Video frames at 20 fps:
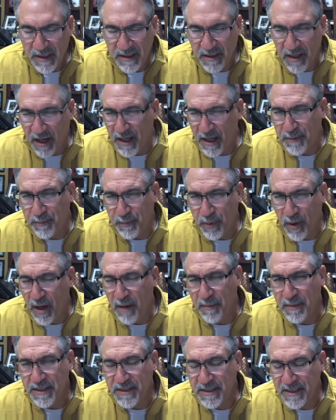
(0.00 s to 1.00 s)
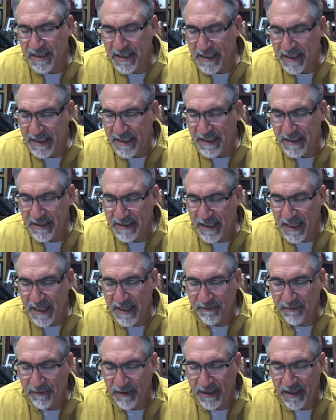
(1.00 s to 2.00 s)
God promised King
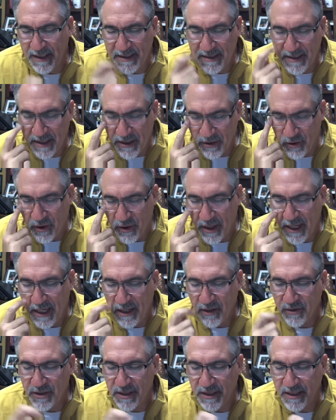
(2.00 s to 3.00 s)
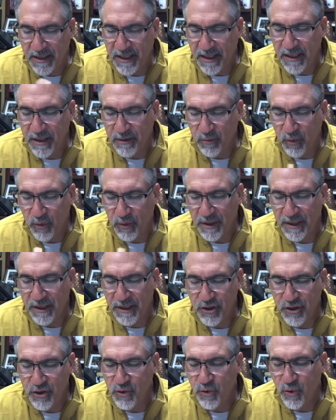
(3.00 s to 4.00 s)
David, he said, Your house and kingdom will
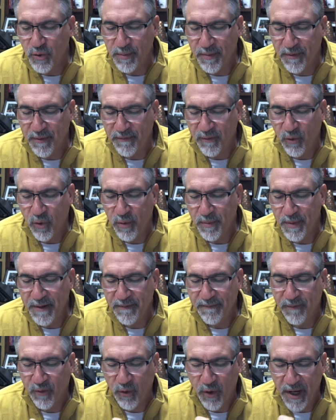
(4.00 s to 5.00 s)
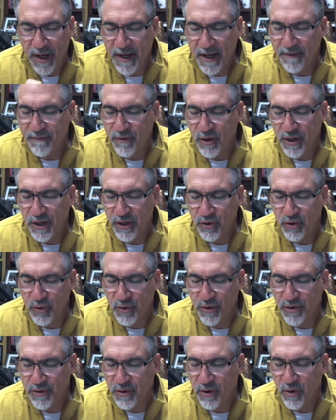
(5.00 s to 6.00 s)
endure before me forever, and
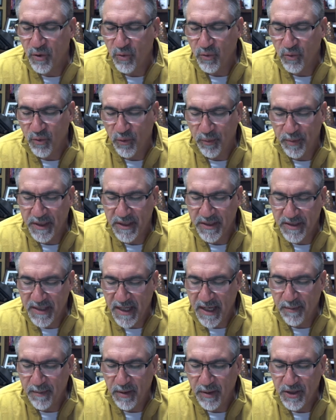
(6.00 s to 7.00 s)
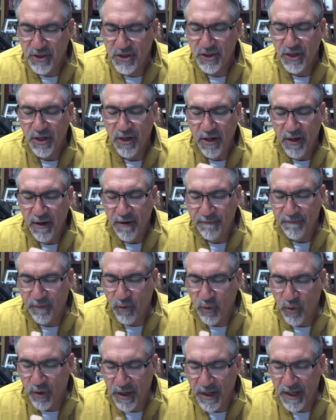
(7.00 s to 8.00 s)
your throne will be established
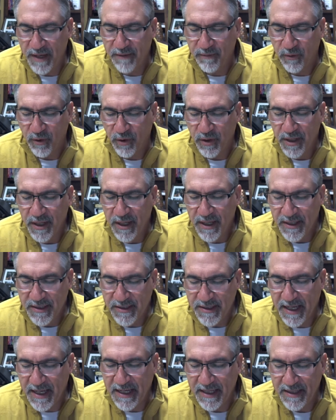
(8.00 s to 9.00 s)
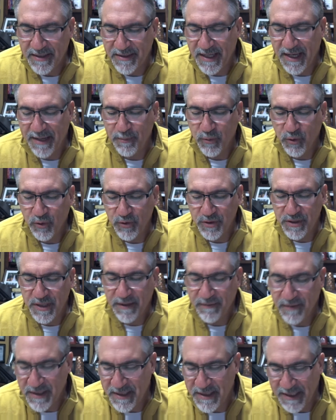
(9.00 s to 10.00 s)
forever. 2 Samuel
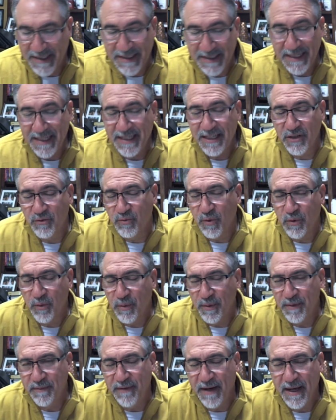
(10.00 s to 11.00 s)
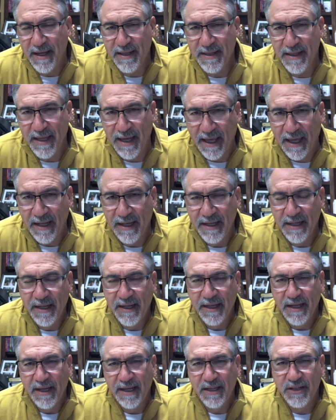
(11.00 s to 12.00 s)
7.16 is where we find that.
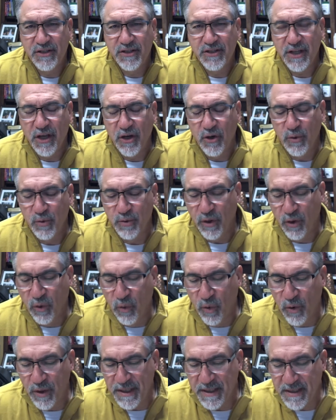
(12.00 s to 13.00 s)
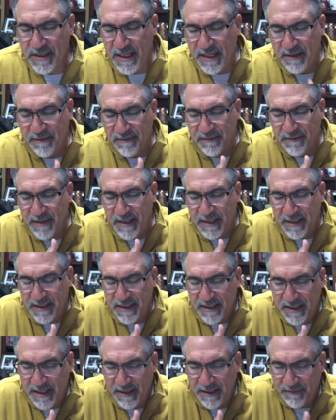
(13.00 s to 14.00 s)
And so the Lord has give that,
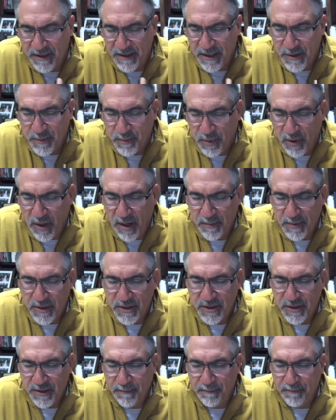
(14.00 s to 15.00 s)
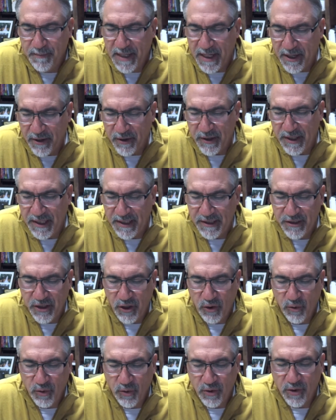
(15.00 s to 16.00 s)
given this promise to Mary and
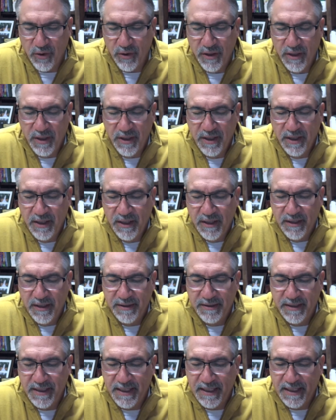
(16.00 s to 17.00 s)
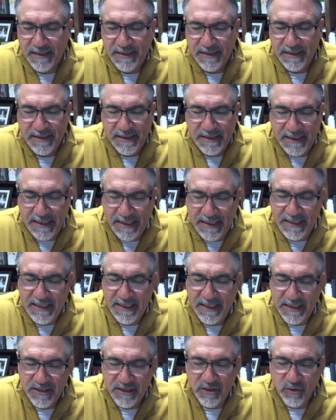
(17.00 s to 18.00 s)
told her that
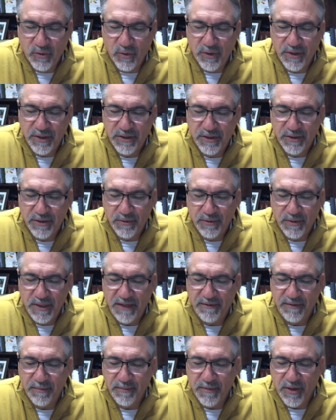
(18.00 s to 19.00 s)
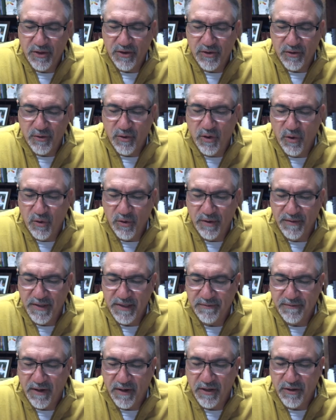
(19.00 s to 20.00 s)
he is going to give him the throne of
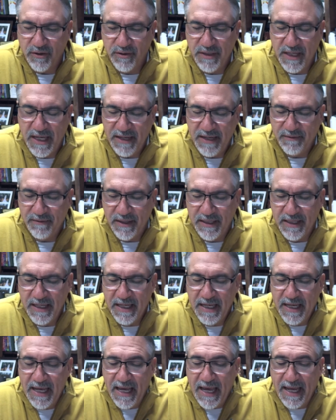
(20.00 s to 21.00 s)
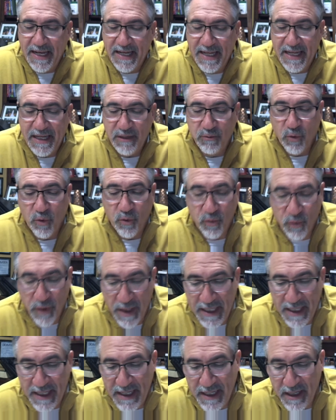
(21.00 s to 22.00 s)
his father David, and he will
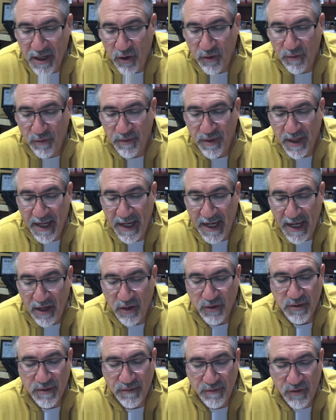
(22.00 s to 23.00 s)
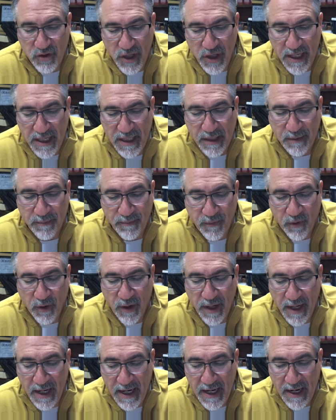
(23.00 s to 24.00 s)
reign over the house of Jacob
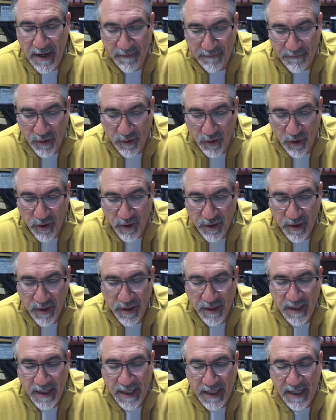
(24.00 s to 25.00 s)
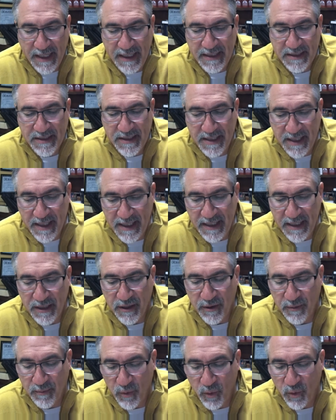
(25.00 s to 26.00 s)
forever, and his
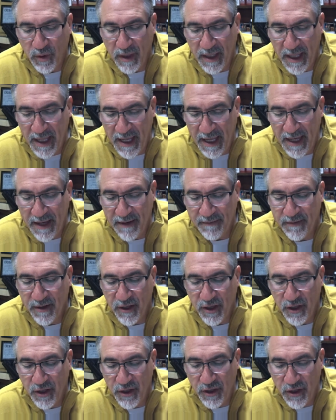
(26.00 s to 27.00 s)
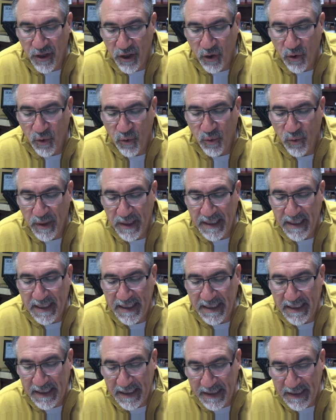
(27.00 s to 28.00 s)
kingdom will have no
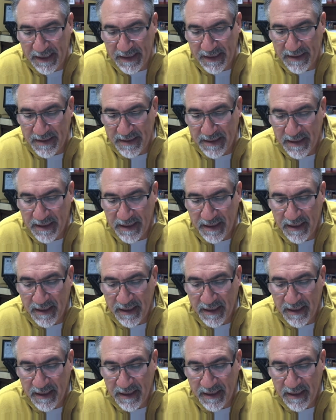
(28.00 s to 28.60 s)
end.